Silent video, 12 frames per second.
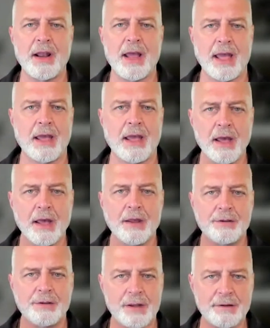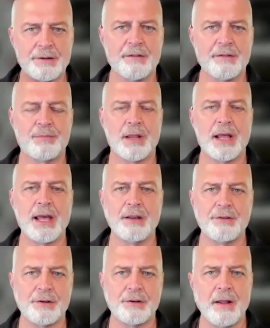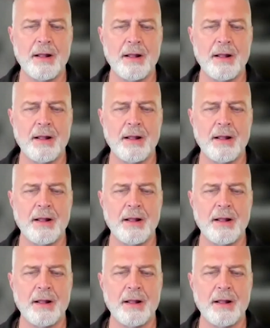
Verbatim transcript: it a sensitive place